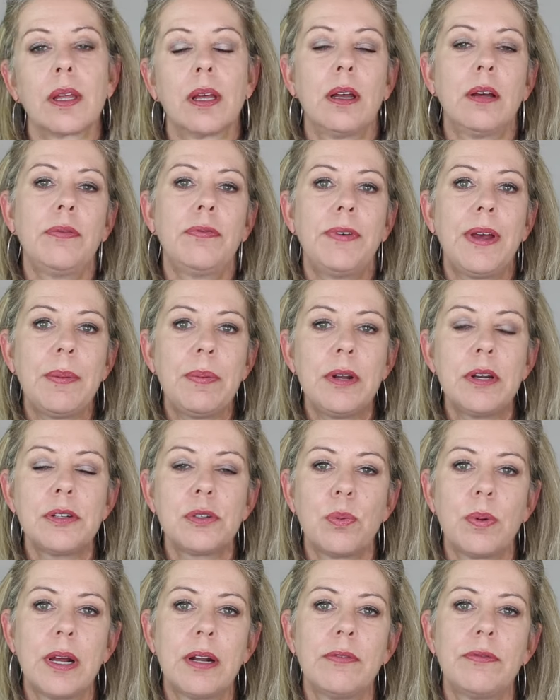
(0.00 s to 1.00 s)
a
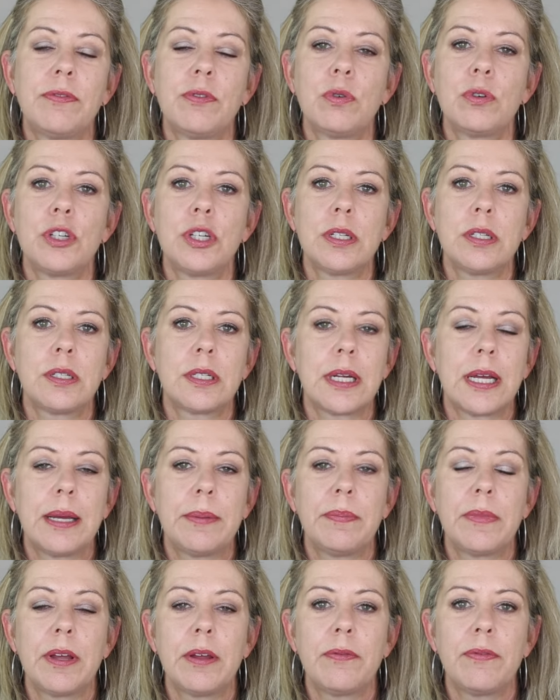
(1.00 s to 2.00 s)
fabulous one for just
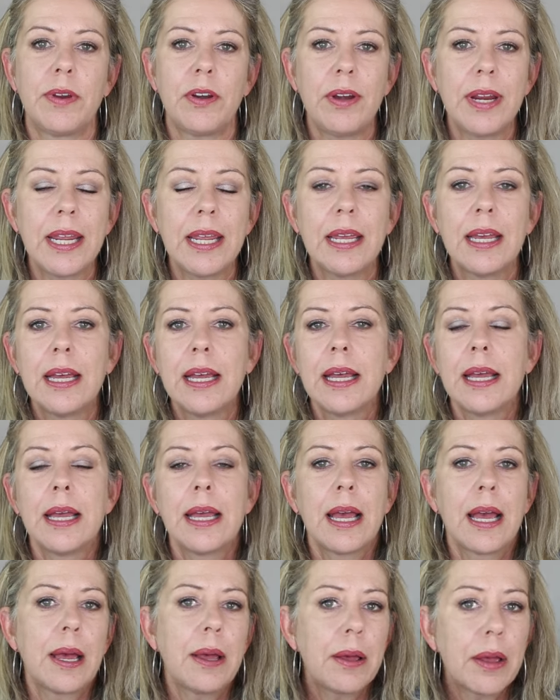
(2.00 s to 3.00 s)
um, a very
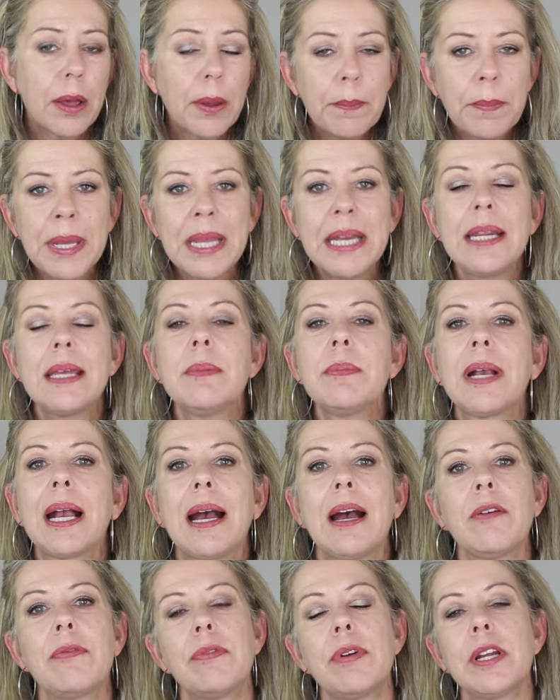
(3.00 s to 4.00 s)
a, a, medium
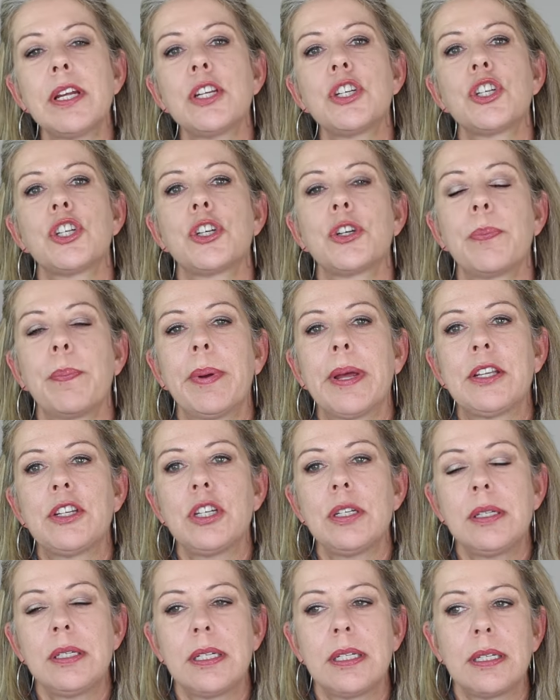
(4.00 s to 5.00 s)
coverage, but
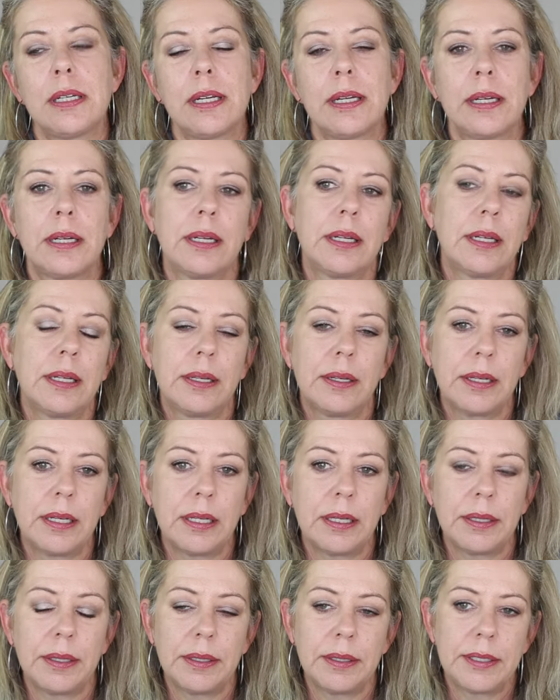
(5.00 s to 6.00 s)
just
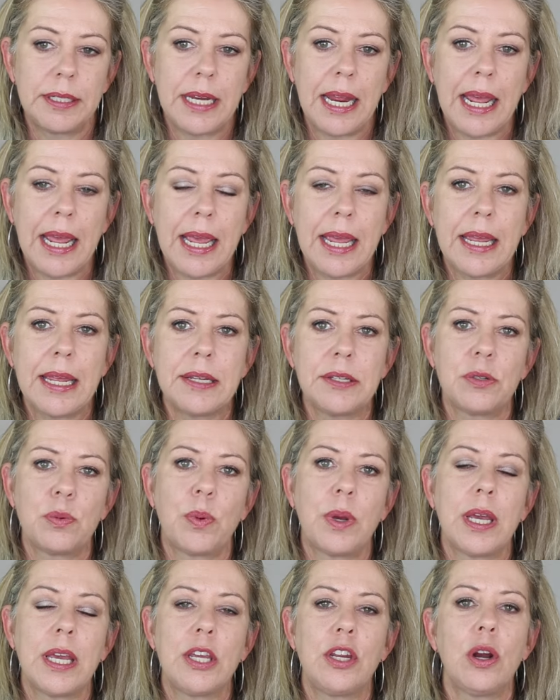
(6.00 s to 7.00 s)
days
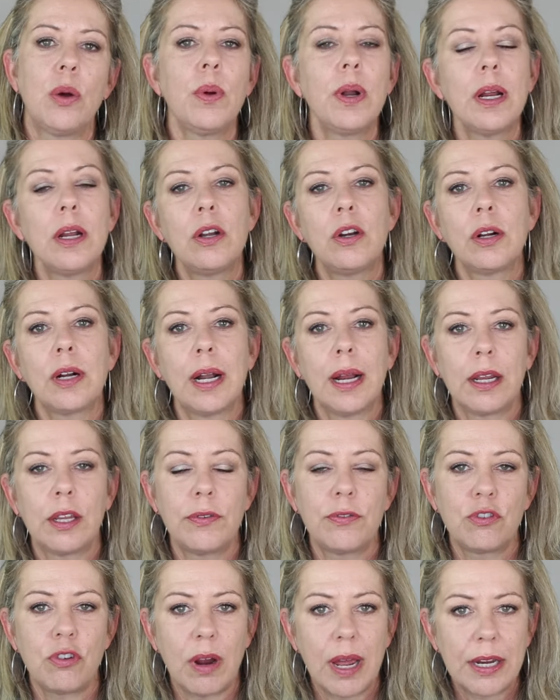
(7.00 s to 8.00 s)
where you don't want to look like
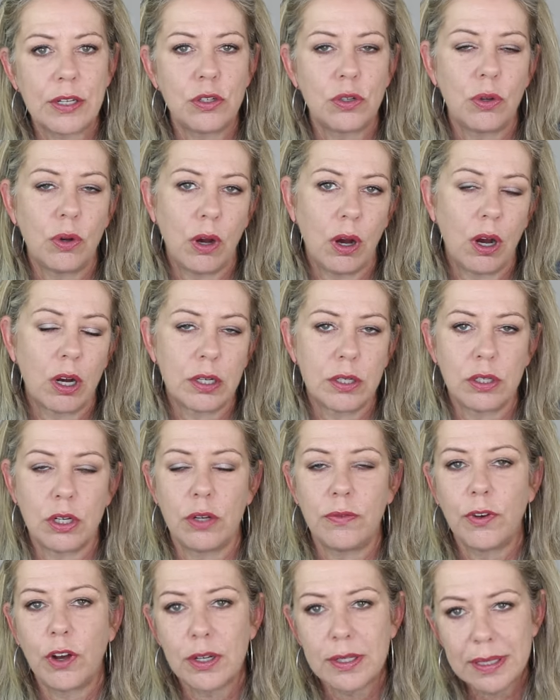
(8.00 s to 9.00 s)
you've tried too hard. So
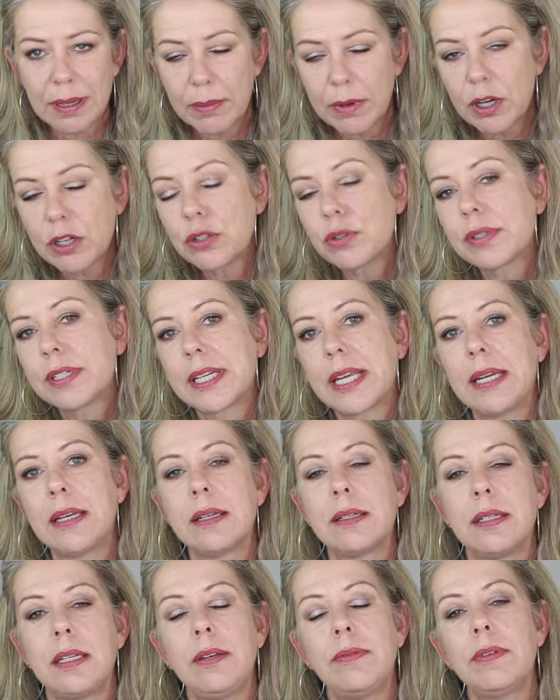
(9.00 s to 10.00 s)
you've got something on your skin
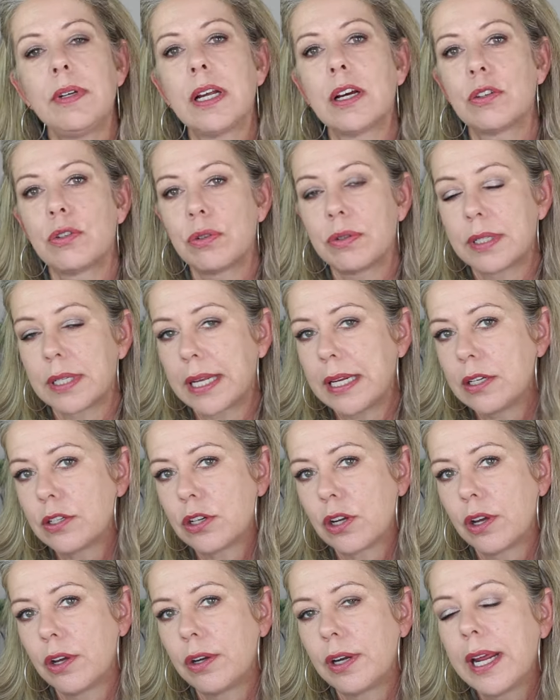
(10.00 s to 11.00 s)
that's evened out your skin
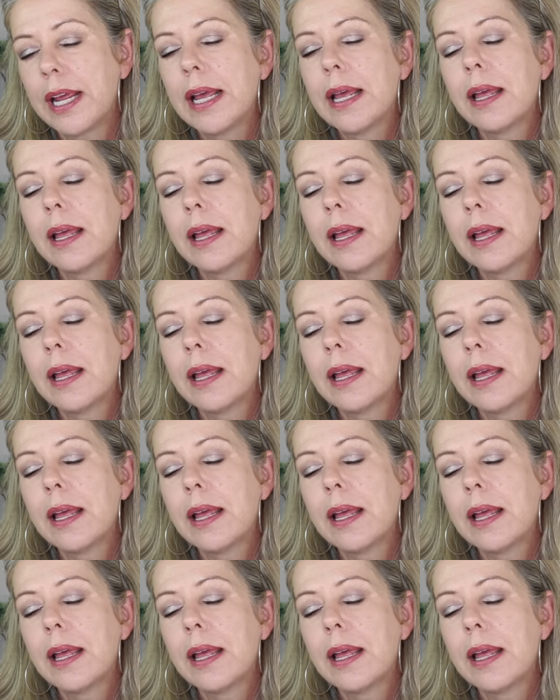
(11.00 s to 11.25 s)
tone.